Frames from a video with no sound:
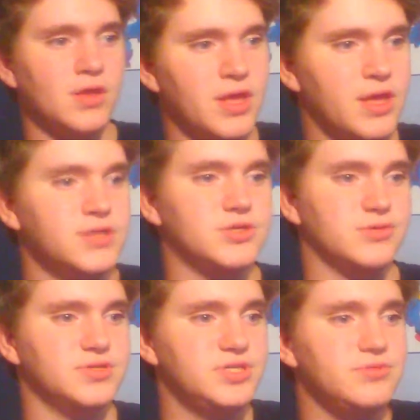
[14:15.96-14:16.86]
So the
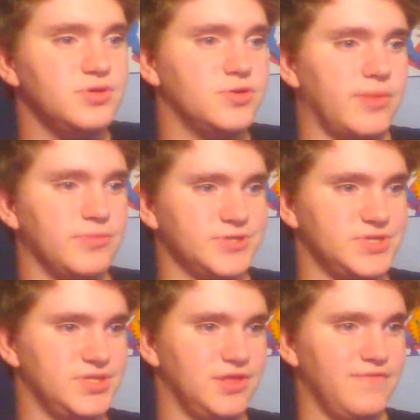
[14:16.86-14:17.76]
two newcomers to
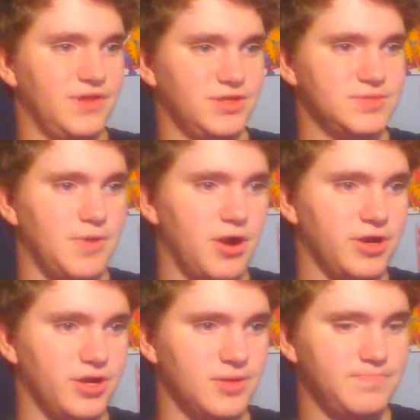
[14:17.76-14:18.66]
the villains party
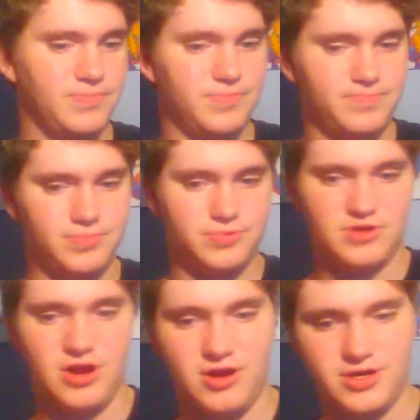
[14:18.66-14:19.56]
are
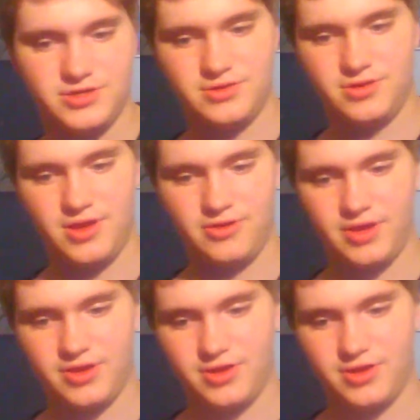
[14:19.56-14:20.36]
hang on.